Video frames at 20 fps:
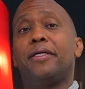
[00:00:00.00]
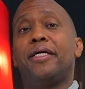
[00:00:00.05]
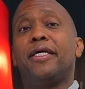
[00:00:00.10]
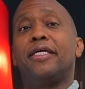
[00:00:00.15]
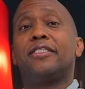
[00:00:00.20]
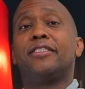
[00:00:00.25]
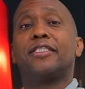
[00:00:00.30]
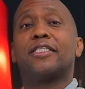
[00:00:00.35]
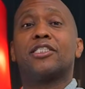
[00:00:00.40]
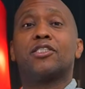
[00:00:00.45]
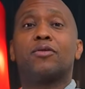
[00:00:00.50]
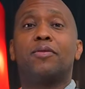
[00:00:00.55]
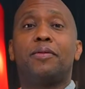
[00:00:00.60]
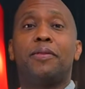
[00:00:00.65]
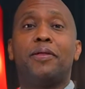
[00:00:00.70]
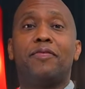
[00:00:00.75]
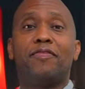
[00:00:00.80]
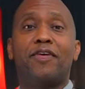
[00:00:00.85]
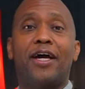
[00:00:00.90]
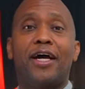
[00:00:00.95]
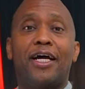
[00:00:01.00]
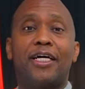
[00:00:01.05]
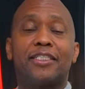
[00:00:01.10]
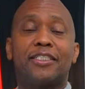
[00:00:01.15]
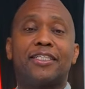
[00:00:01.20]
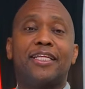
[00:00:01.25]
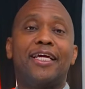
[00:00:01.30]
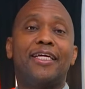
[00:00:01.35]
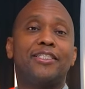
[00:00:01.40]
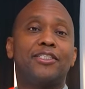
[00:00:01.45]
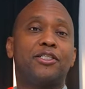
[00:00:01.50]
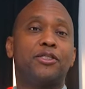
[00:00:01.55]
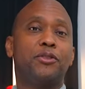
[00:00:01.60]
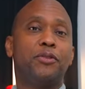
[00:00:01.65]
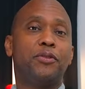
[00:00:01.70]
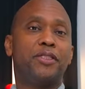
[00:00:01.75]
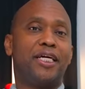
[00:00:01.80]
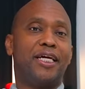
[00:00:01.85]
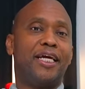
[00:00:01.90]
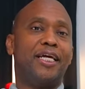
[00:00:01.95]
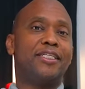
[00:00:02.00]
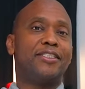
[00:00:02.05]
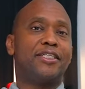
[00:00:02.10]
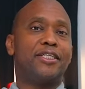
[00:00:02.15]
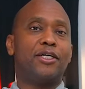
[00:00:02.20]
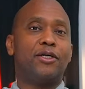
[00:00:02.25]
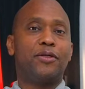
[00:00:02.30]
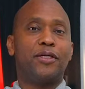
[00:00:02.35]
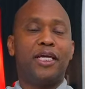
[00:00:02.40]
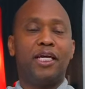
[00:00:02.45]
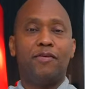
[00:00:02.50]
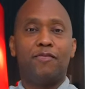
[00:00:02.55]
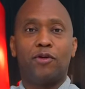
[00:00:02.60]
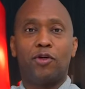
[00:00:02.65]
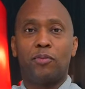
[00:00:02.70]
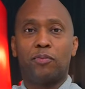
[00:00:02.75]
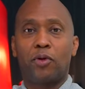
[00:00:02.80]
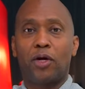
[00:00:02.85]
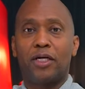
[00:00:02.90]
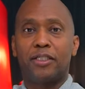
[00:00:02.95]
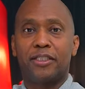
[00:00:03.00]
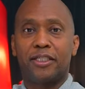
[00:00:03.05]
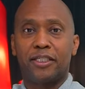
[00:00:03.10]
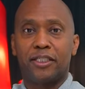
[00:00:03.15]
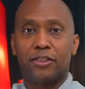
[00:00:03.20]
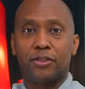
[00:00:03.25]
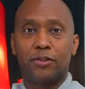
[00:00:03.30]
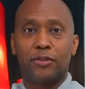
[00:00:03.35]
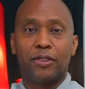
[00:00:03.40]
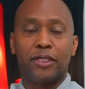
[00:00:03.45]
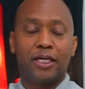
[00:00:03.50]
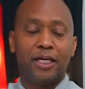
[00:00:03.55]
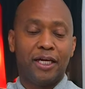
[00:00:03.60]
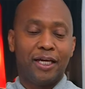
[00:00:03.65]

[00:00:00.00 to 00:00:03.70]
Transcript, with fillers: is extremely fast thanks to the Intel Evo processor.